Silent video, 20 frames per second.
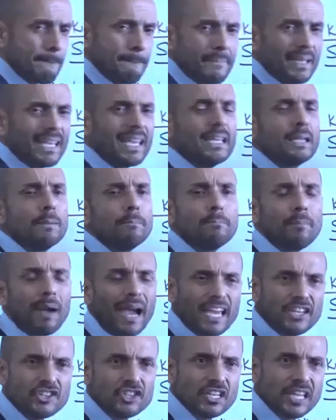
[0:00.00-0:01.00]
Beginning
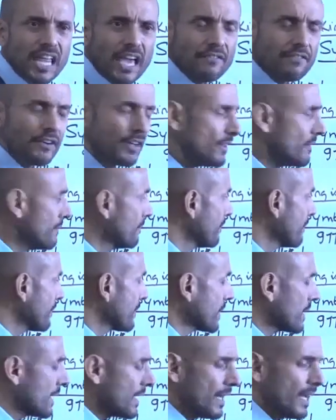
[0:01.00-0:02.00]
page 11.
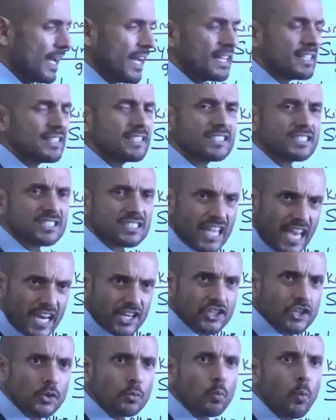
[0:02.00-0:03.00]

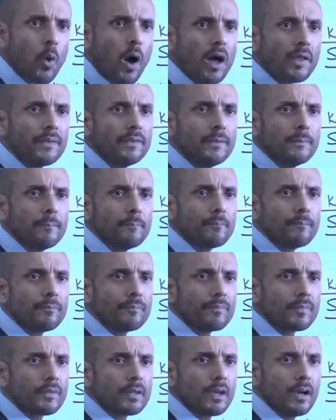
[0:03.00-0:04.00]
Section 1.
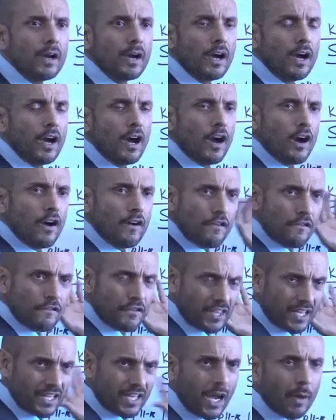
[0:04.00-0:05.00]
For
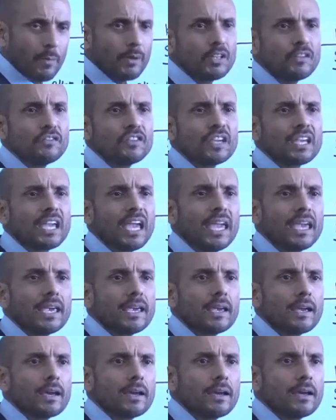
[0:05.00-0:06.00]
the coming of the
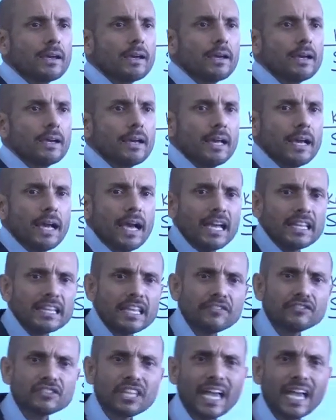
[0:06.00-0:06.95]
King. They've